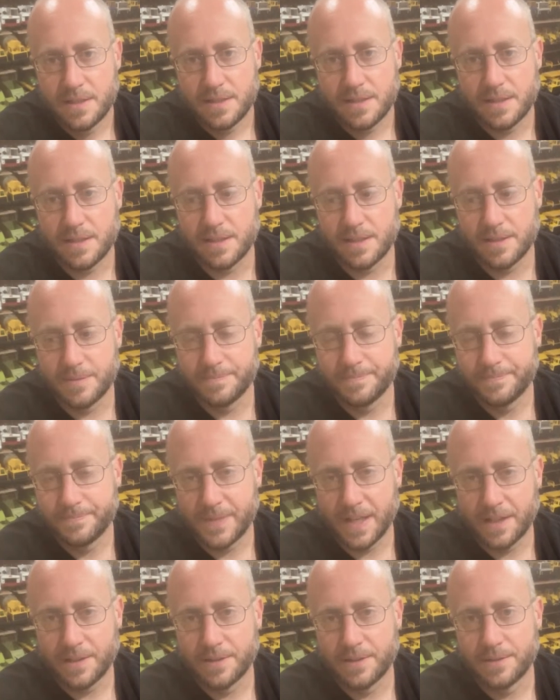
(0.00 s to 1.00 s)
I
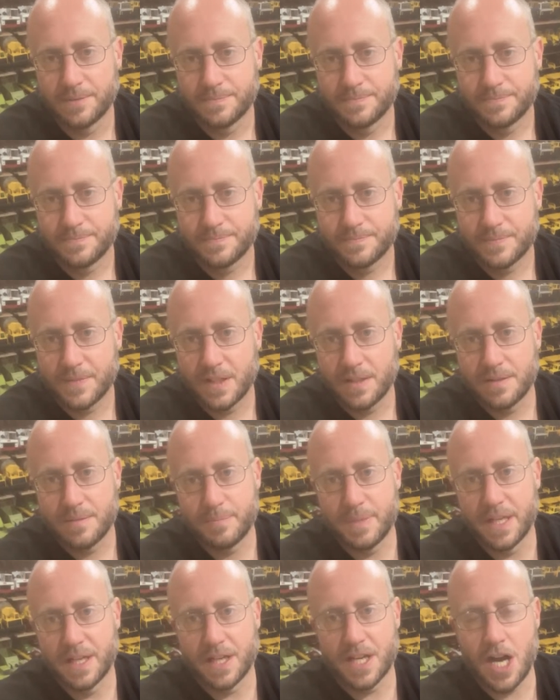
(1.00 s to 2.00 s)
don't know.
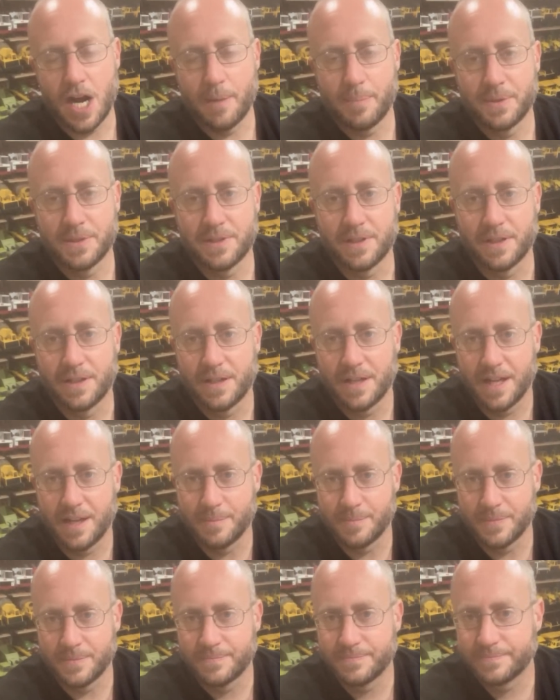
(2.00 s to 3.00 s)
Being a carpenter,
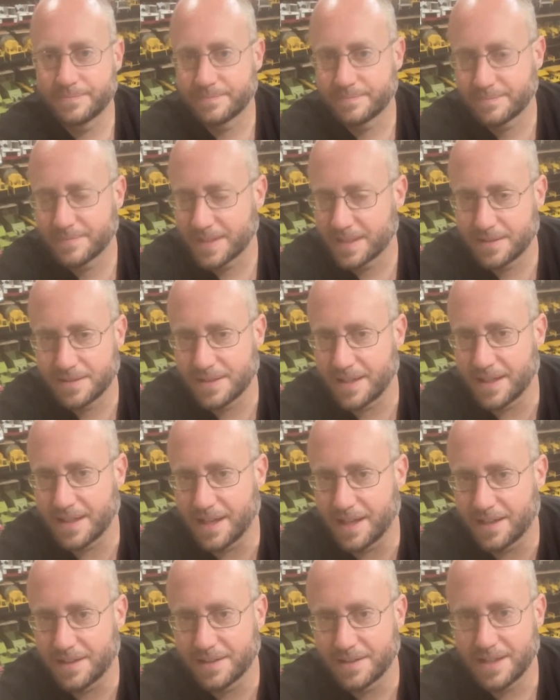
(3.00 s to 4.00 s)
I
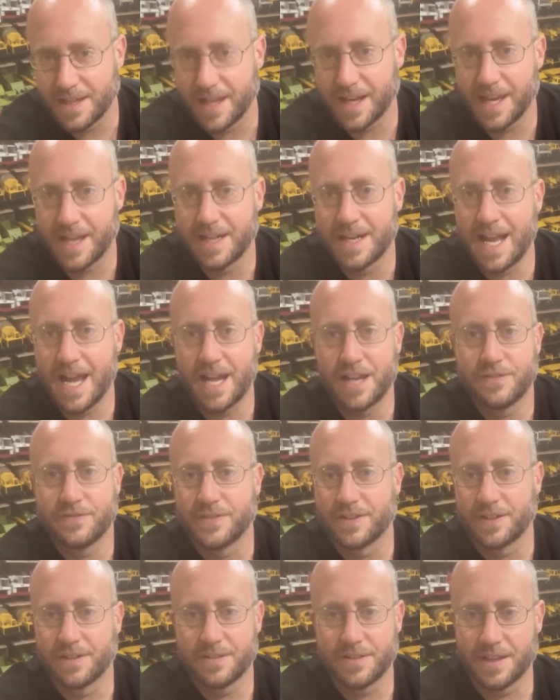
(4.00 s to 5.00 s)
got an eye
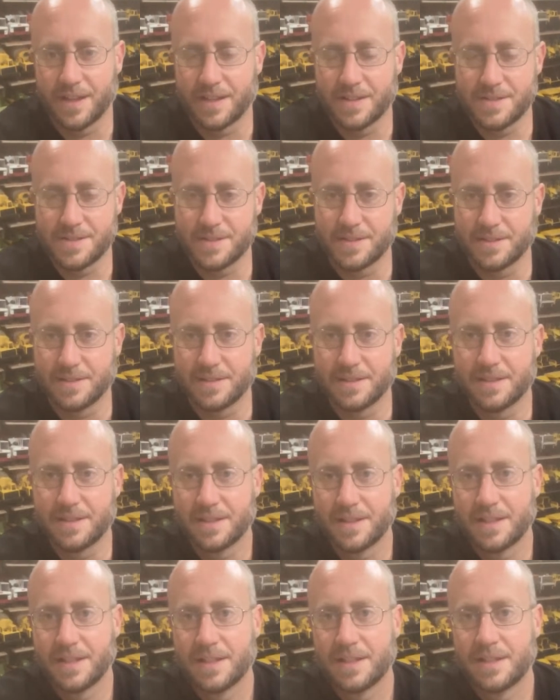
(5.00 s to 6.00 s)
for things, and
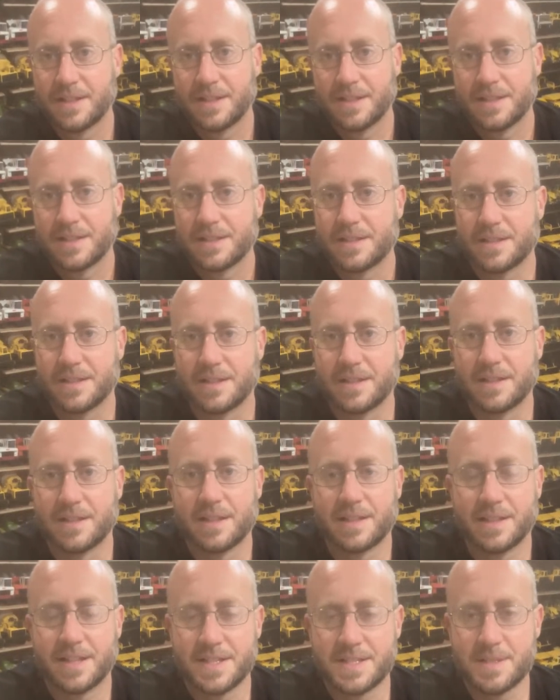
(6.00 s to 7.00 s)

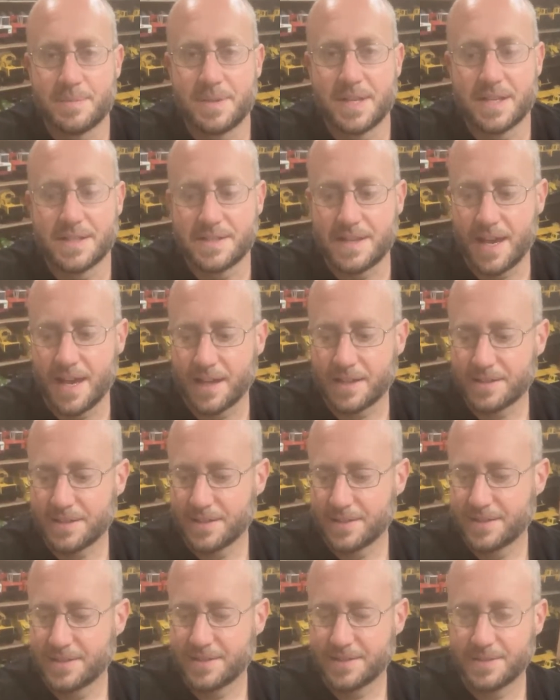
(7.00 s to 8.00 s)
it needs to be exact.
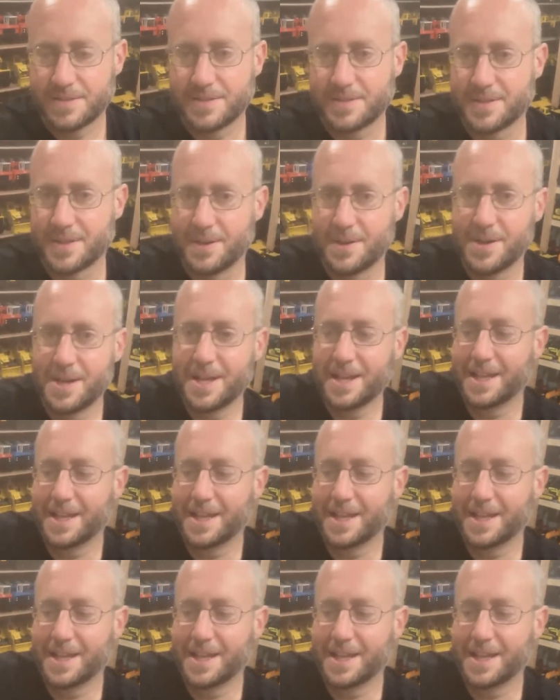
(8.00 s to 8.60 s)
So,